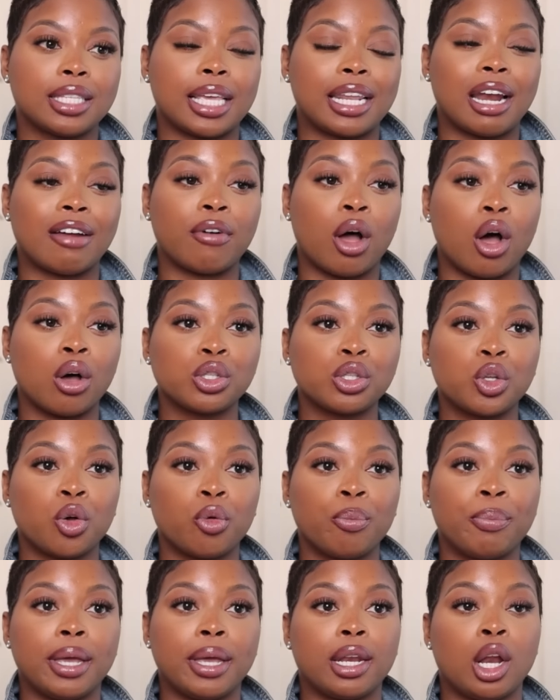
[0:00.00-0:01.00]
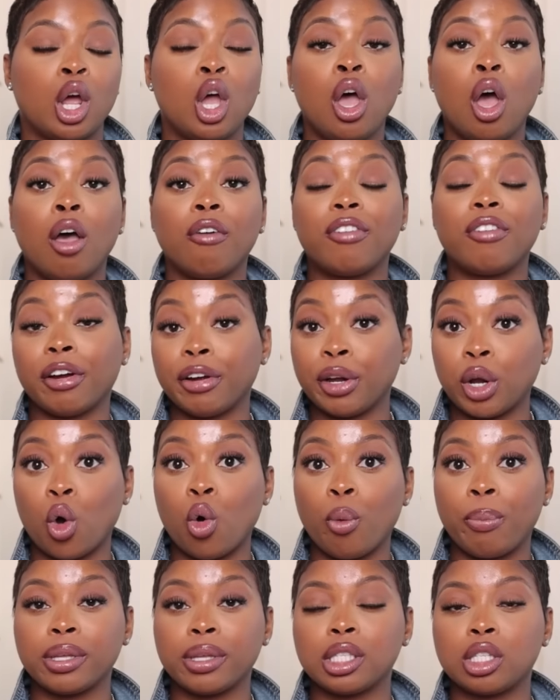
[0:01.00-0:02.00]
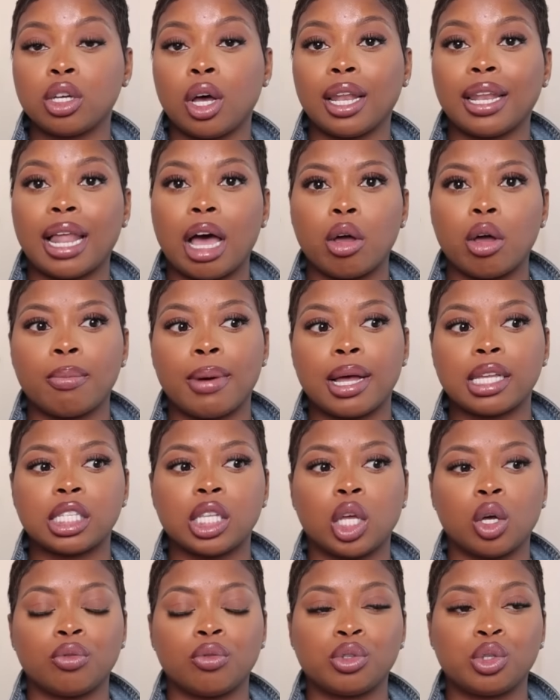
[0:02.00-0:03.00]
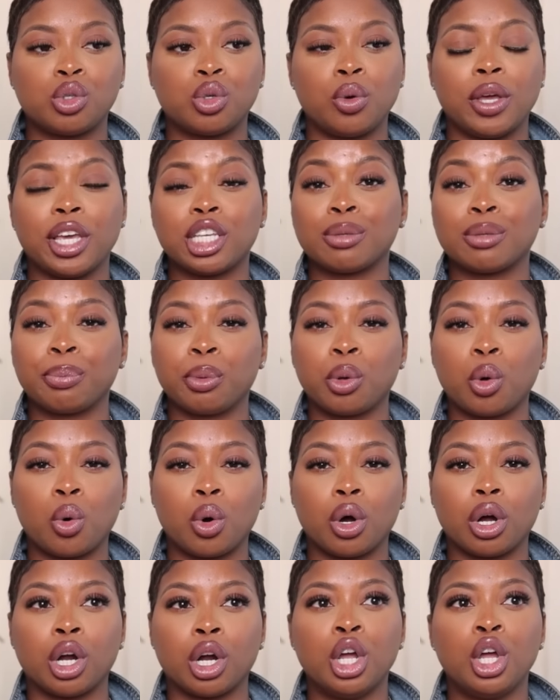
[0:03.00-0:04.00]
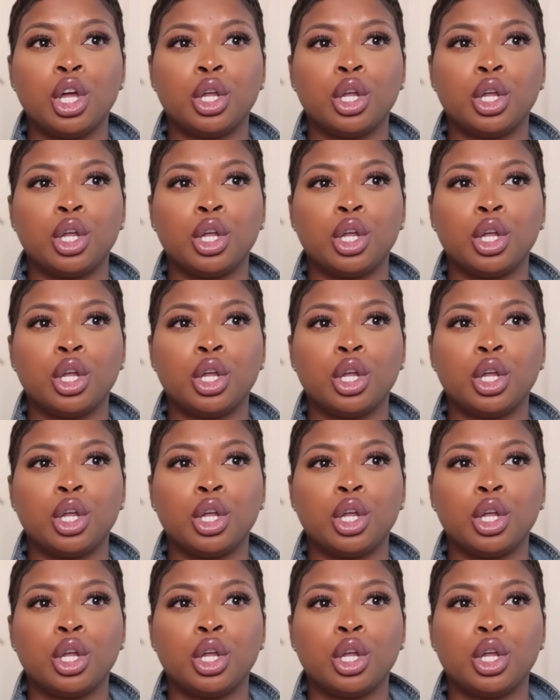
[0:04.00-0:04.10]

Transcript: And I've also been very open to allowing myself to explore